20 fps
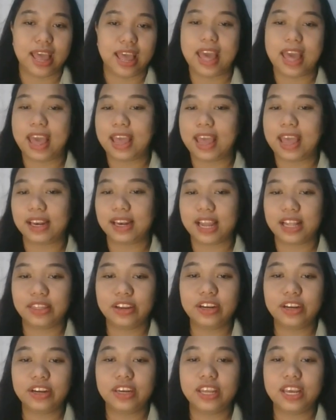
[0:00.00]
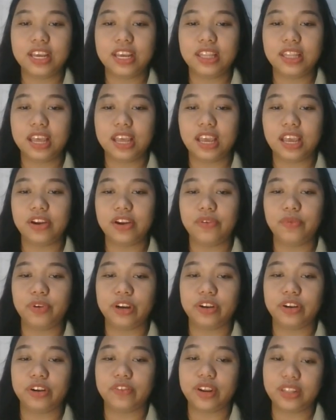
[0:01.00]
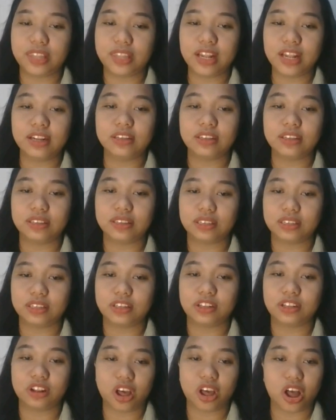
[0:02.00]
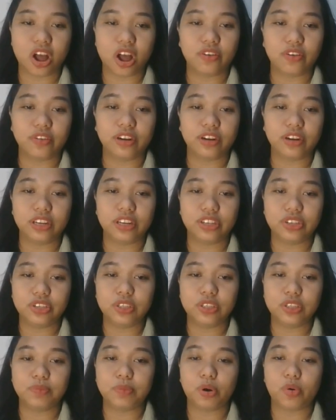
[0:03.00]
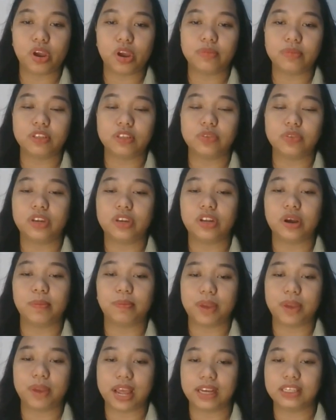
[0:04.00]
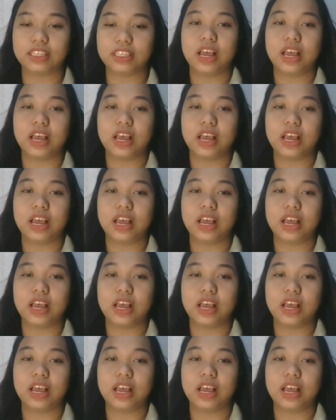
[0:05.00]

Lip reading: And letter D, they were written as long religious poems with complex